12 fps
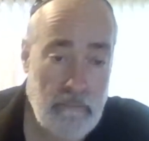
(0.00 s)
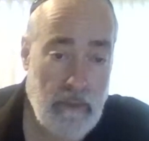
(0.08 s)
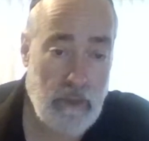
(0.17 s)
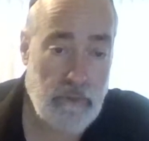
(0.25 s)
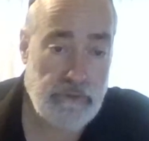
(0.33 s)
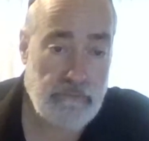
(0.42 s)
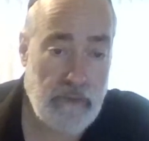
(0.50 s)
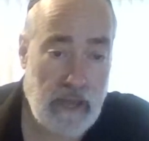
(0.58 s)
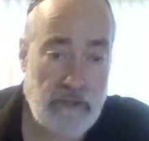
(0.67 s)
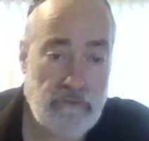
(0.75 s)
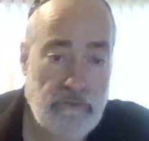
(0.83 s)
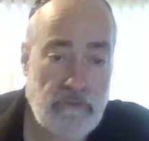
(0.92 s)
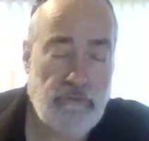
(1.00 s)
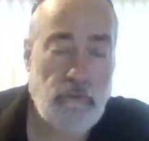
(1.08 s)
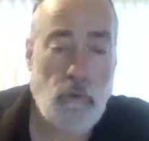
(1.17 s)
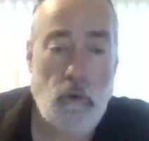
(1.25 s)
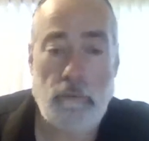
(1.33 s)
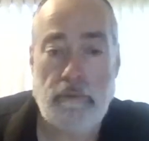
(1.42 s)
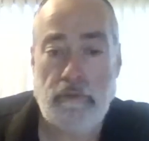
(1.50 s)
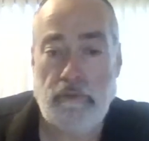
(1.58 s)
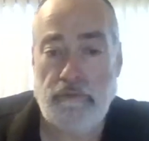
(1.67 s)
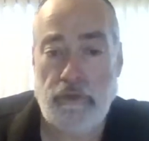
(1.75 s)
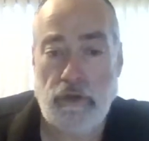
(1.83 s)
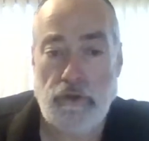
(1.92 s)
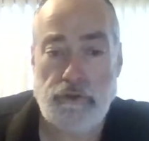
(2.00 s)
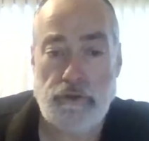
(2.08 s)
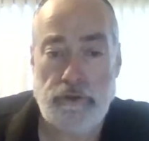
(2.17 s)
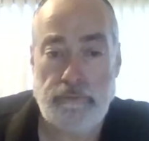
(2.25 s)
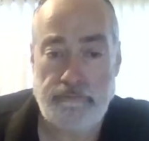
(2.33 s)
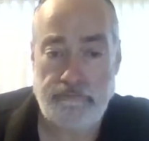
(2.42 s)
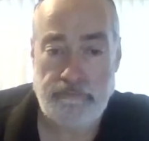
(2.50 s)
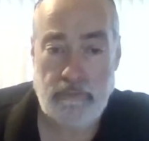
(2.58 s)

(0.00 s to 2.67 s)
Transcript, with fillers: by which man is informed of the future,